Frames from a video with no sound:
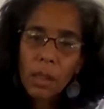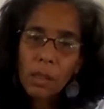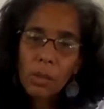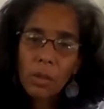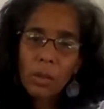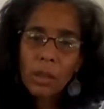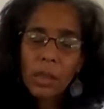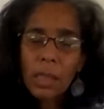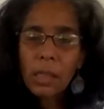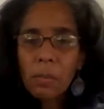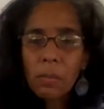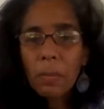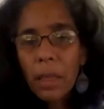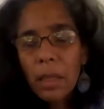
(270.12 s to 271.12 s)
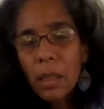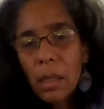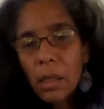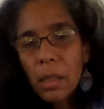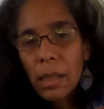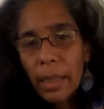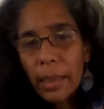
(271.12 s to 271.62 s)
So this month
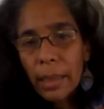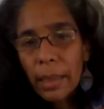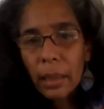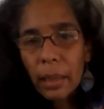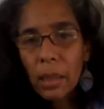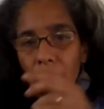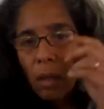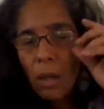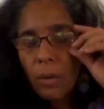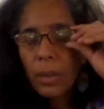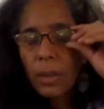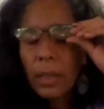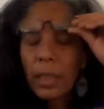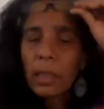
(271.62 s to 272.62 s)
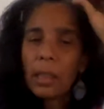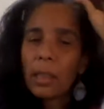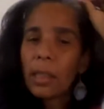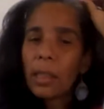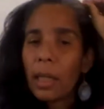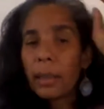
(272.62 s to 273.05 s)
is dedicated to Our Lady,